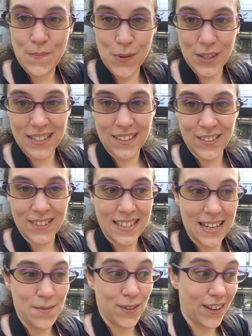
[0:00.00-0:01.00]
put it on the
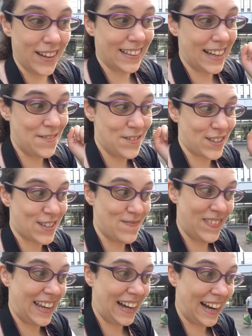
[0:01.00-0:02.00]
table, and I'm
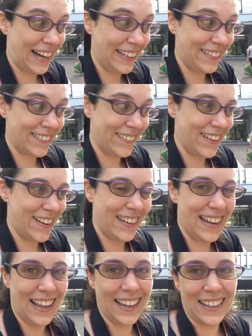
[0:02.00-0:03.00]
just behind her, and
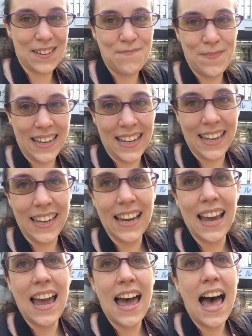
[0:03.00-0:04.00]
like me
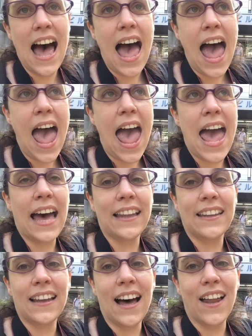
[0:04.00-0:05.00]

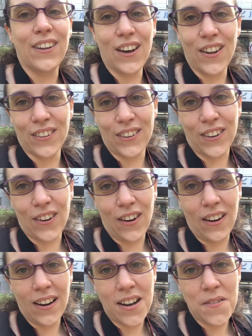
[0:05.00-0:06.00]
and another
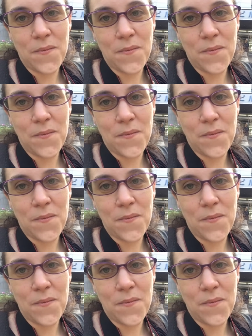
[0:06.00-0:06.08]
girl,